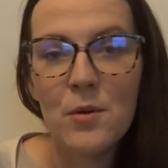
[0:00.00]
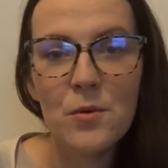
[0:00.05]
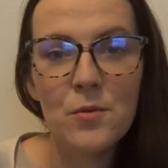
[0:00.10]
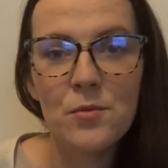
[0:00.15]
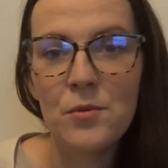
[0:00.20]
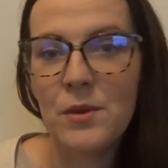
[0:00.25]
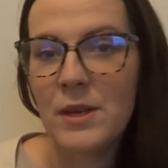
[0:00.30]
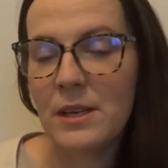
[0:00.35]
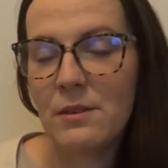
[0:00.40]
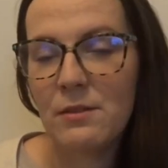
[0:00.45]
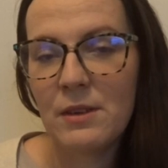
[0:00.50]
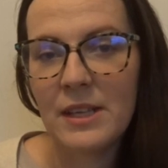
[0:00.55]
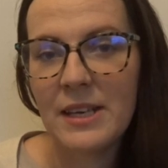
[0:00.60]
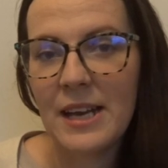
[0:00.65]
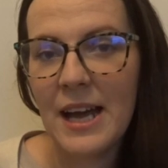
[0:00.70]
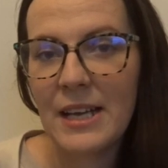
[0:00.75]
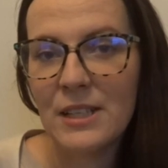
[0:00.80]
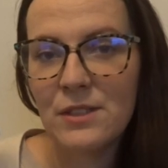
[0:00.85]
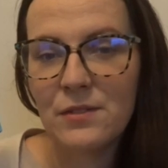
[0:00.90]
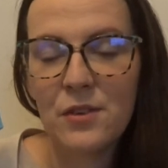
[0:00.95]
Really, really
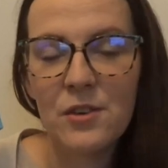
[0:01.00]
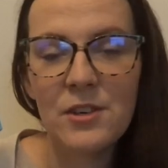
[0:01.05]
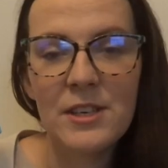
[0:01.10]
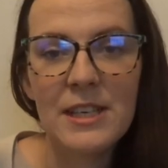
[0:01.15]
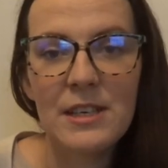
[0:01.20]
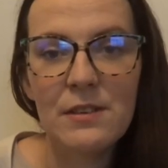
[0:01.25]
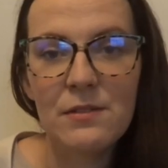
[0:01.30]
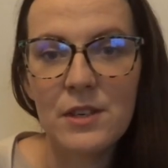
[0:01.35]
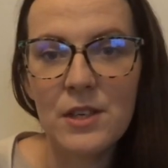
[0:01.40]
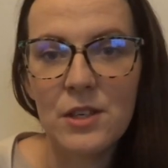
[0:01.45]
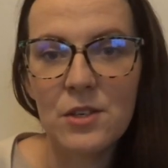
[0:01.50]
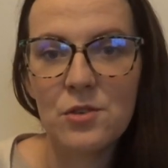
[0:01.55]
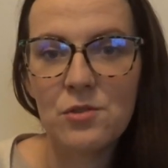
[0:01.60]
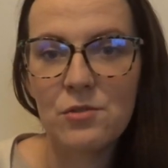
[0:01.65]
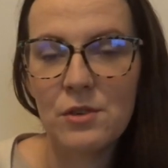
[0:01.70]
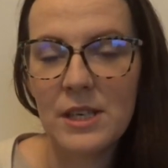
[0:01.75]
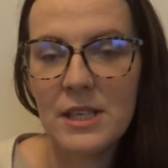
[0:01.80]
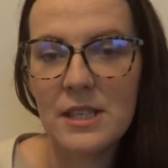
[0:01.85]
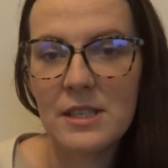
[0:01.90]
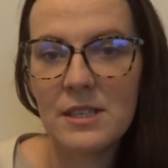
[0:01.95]
nice for an evening
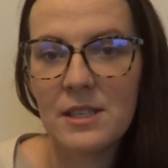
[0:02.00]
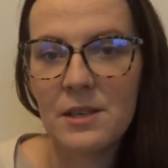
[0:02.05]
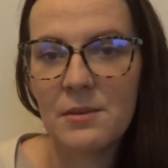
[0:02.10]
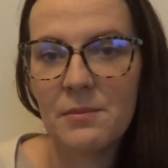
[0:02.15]
treat.